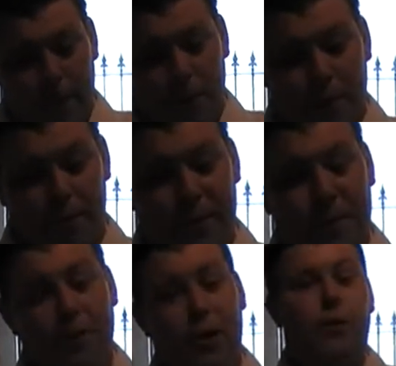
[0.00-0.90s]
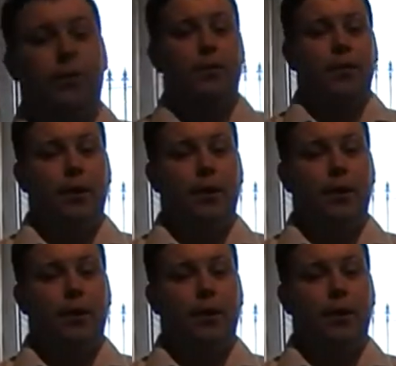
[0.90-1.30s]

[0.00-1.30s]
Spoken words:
We miss him loads.